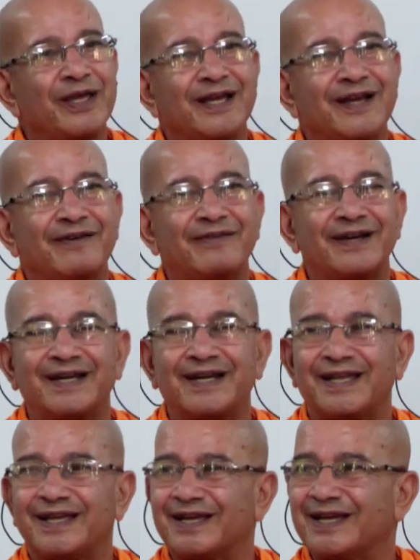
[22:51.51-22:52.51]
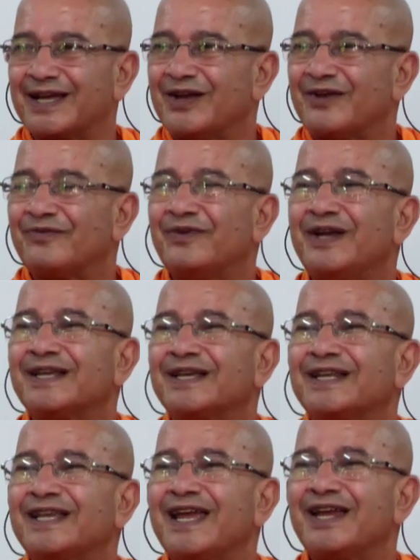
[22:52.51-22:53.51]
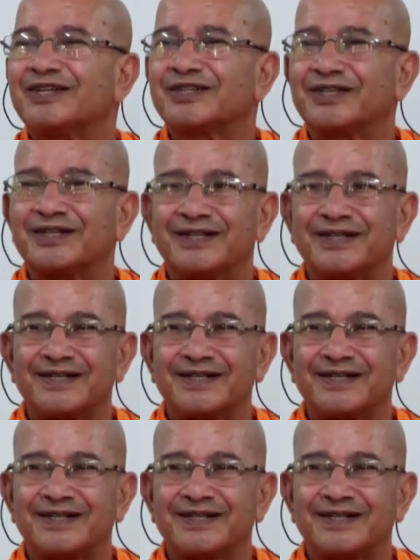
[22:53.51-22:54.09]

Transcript: governing, one creation,